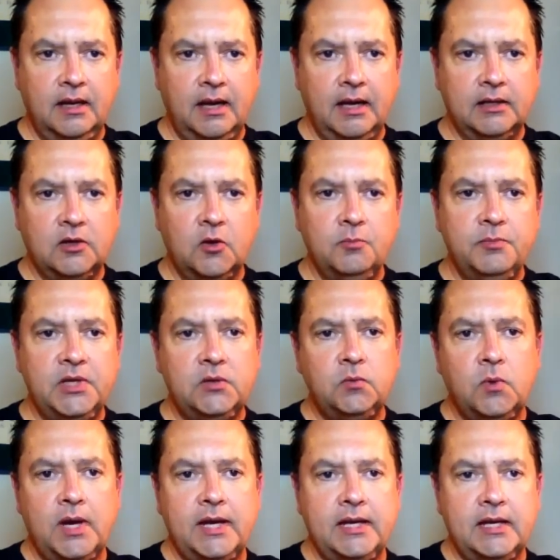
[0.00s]
I go
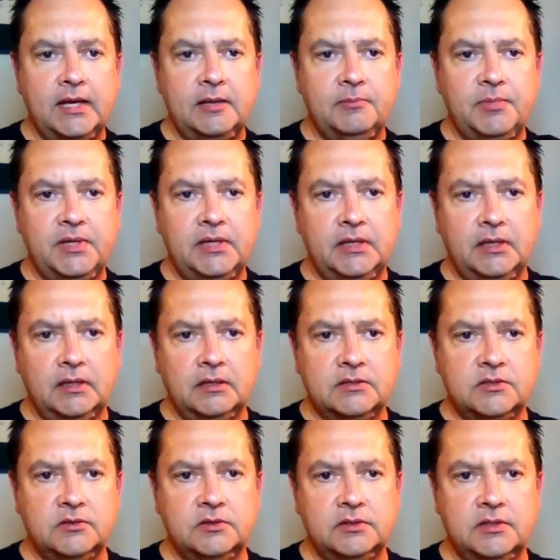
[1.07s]
midway and pin it
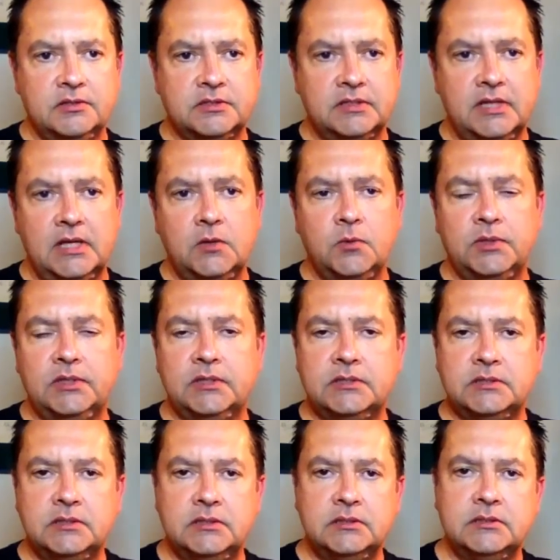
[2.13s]
so that there's an
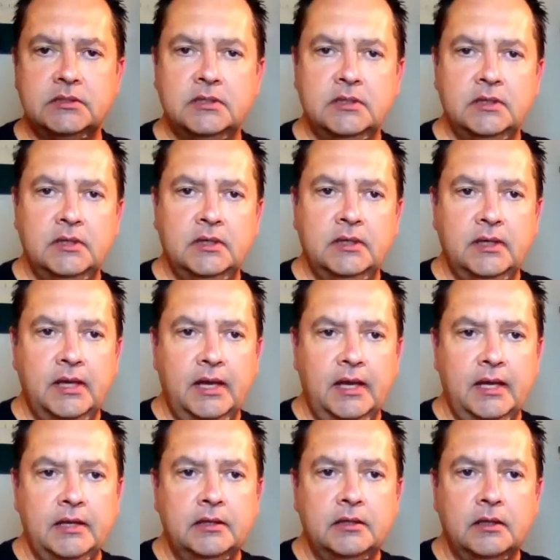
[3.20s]
equidistance
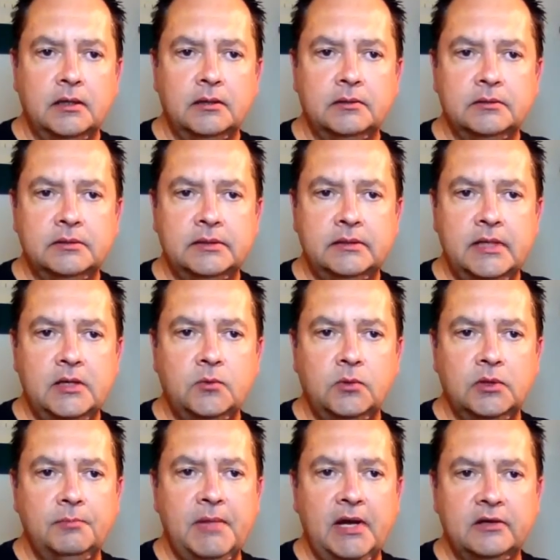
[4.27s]
and
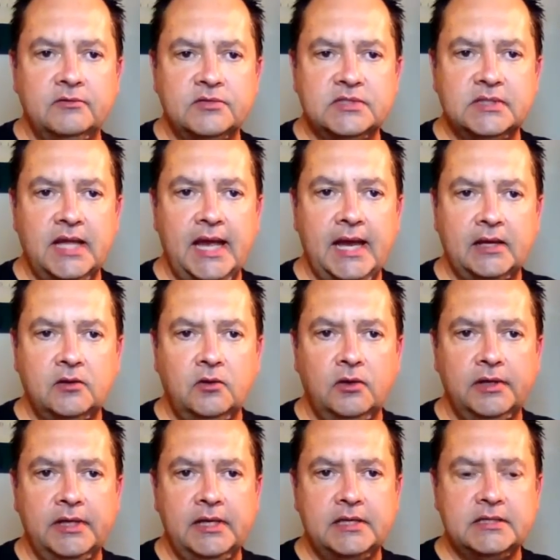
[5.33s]
equal amount of slack
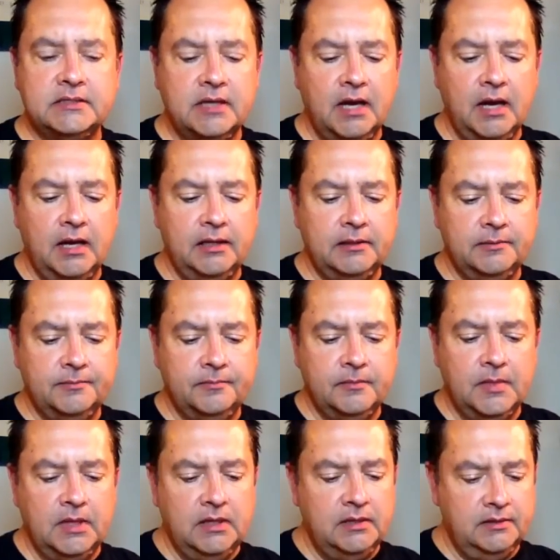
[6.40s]
on each side.
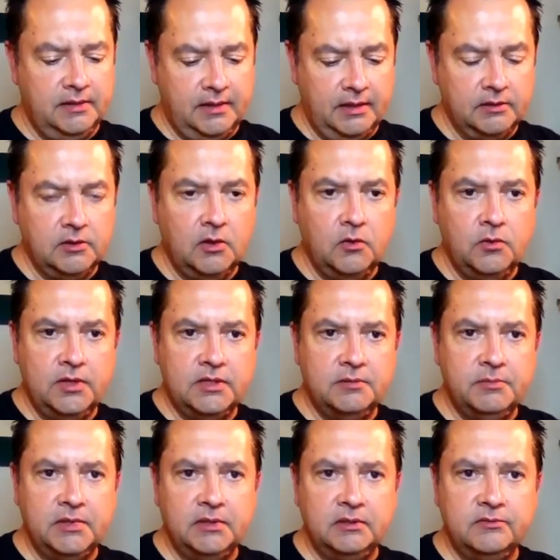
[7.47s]
Then I go in the
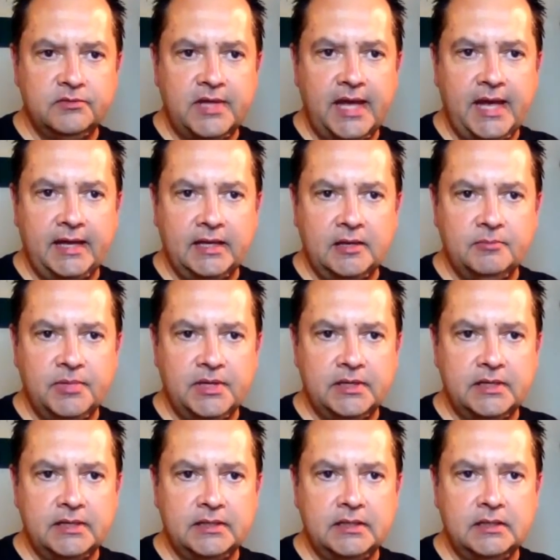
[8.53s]
middle of that and pin
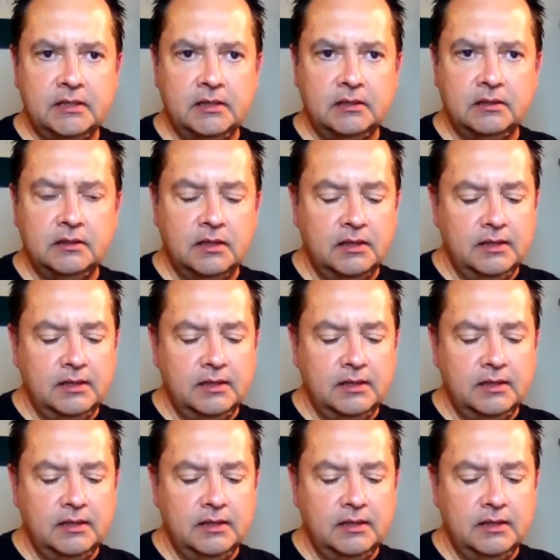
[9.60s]
it again.